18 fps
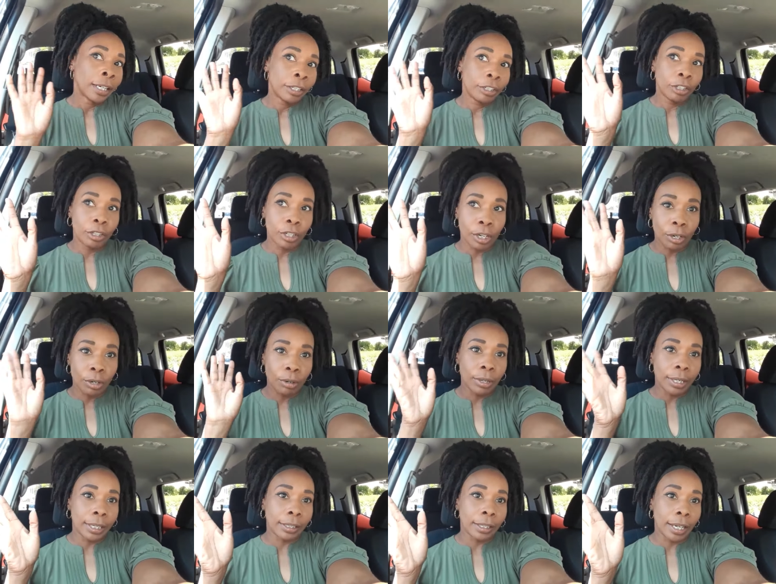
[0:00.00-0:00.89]
you
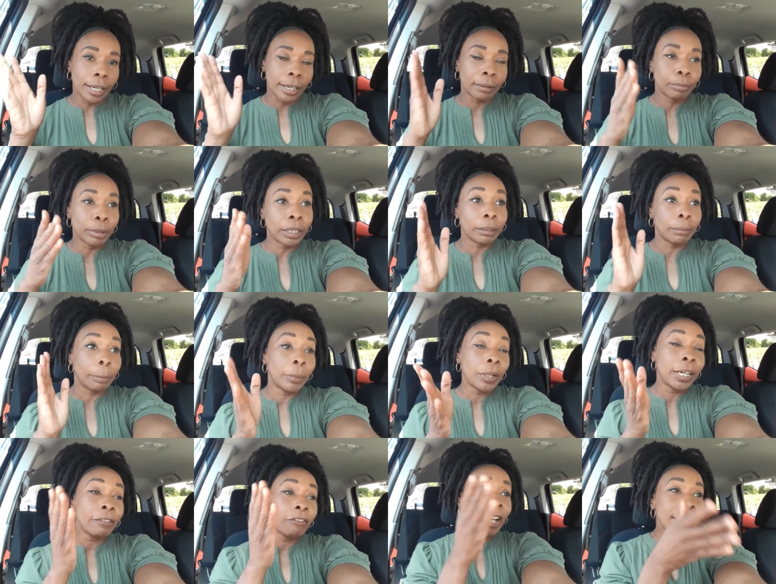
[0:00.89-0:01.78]
know, and like, but
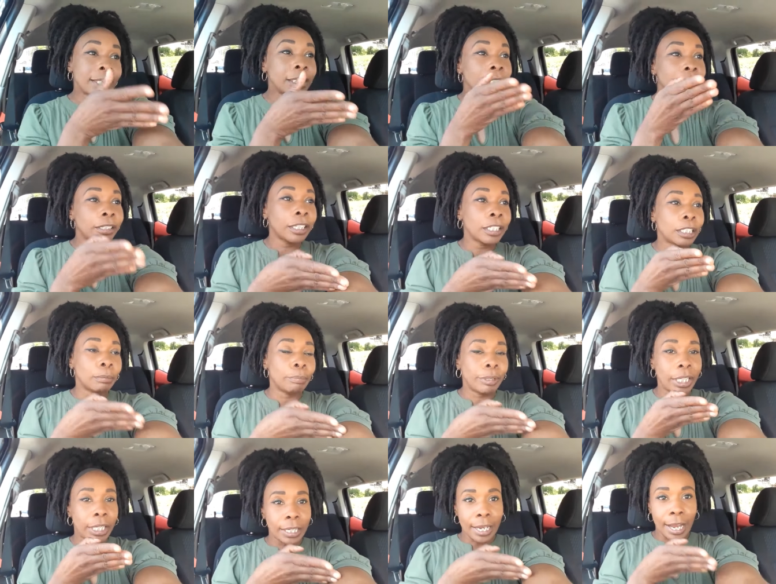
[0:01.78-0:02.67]
but if I took this
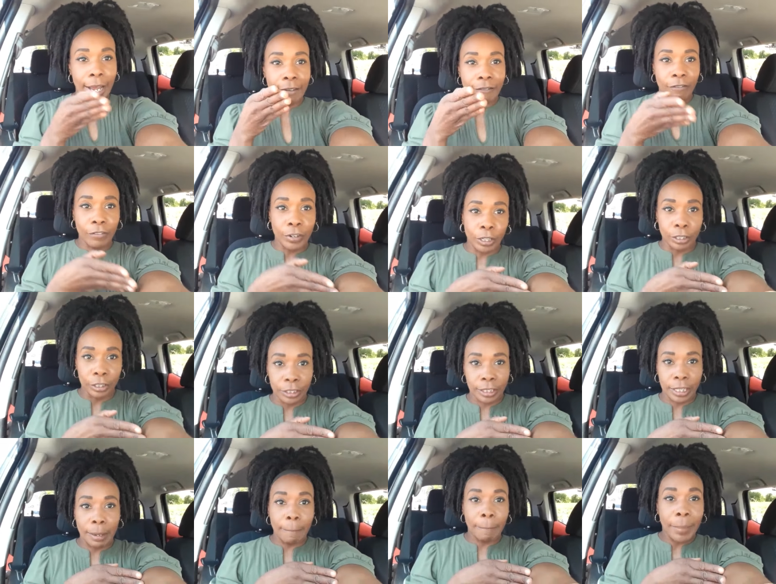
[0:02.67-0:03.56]
BEI
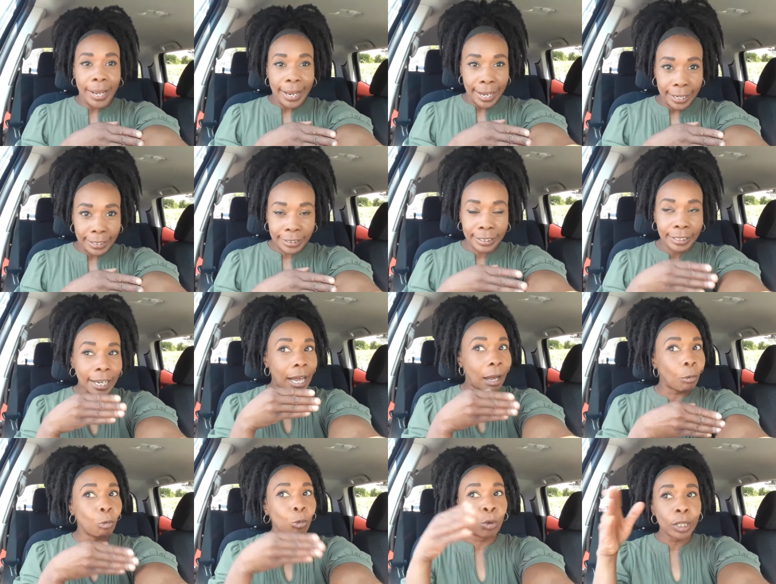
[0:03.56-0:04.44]
first and passed it,
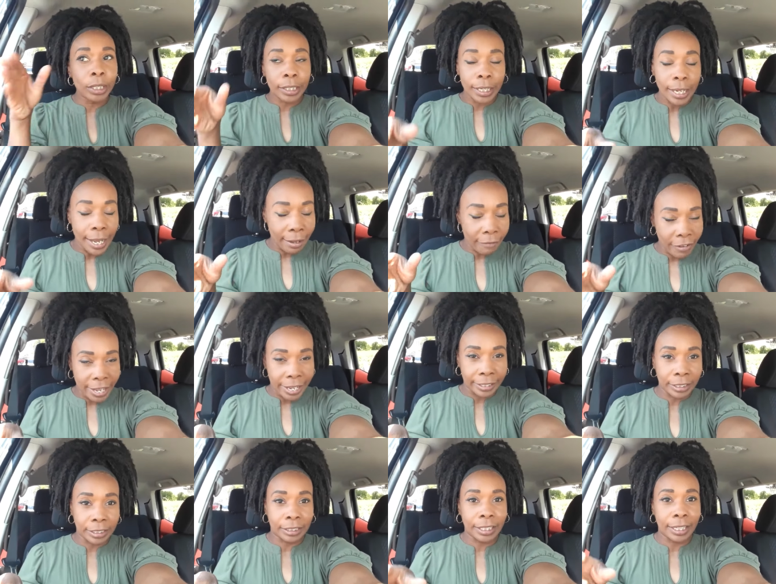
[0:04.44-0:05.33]
I wouldn't have
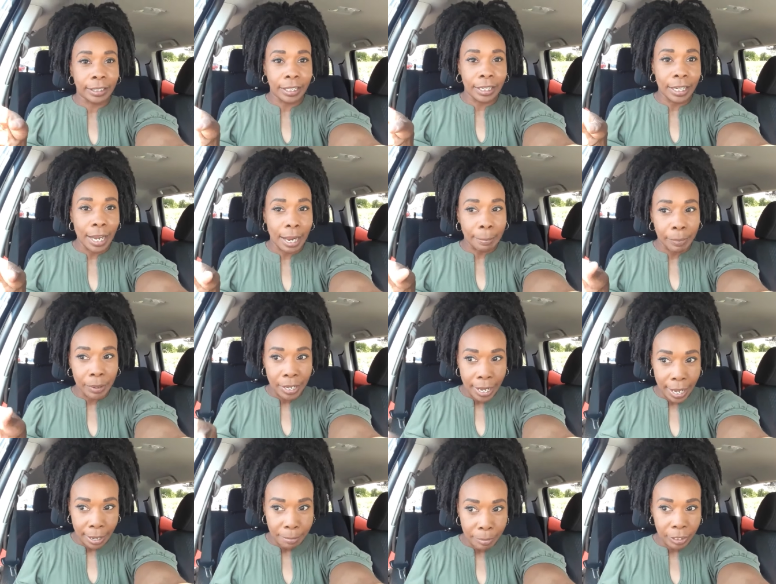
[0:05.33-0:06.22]
had to take the
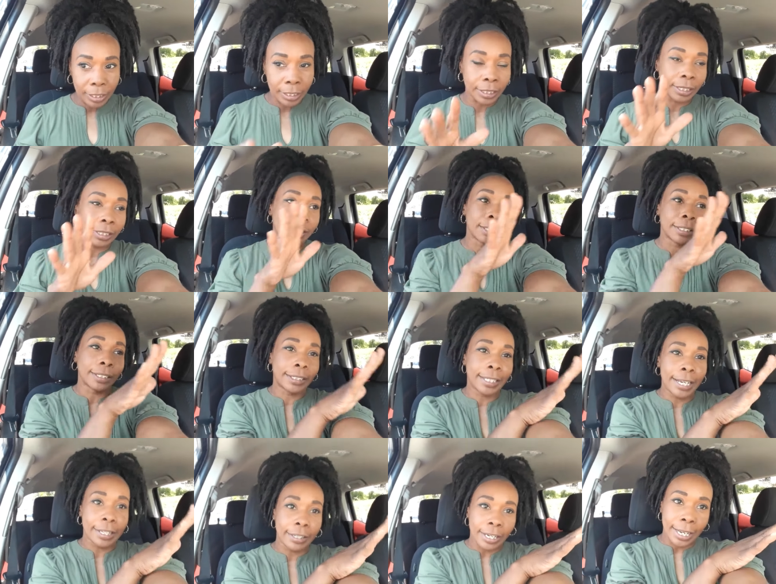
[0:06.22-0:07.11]
EIPA because it's a
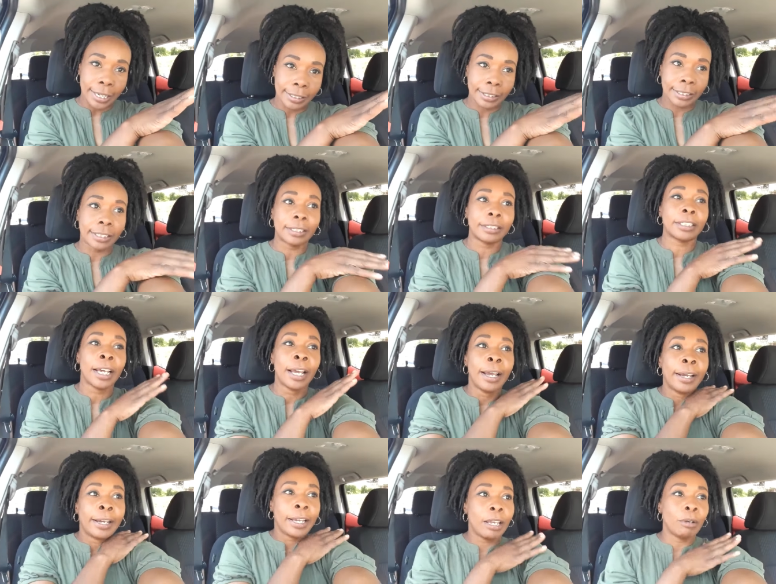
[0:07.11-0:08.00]
state license.
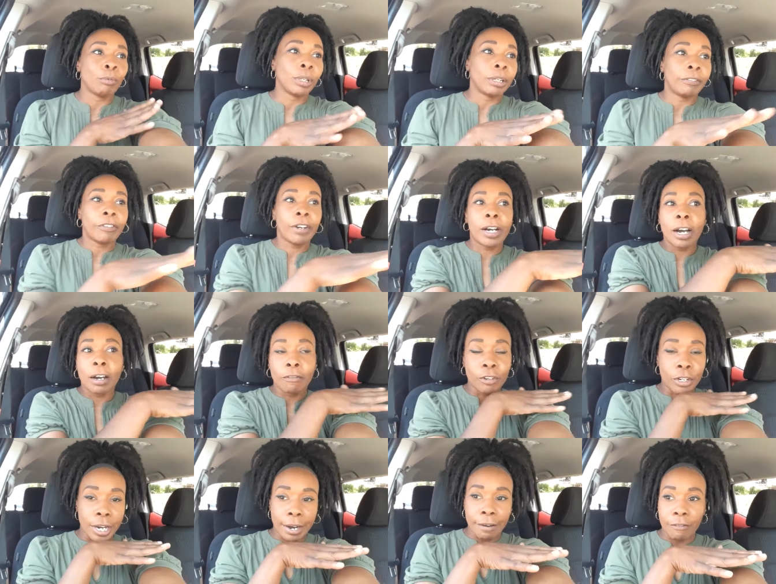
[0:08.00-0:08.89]
It would have
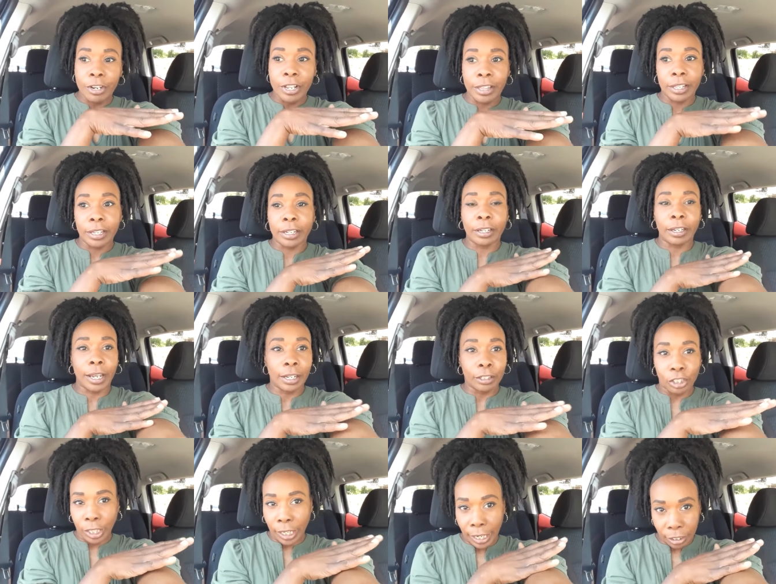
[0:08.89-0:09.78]
covered everything
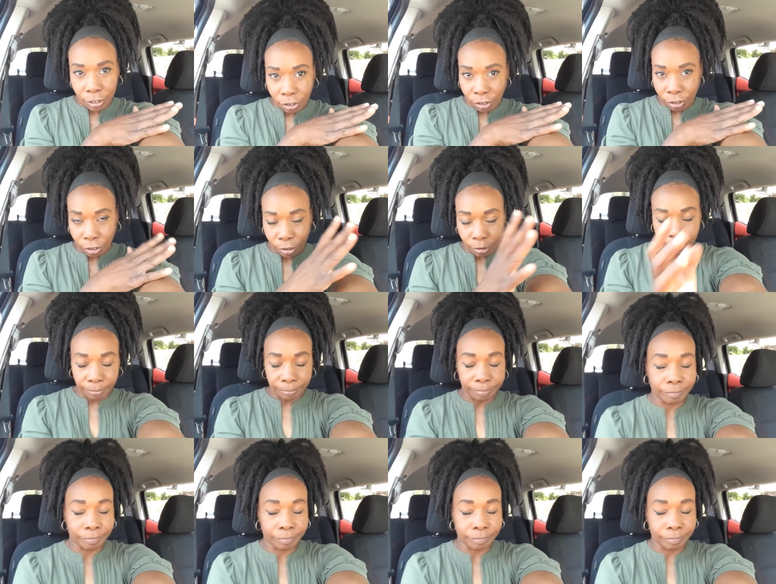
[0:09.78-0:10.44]
educational.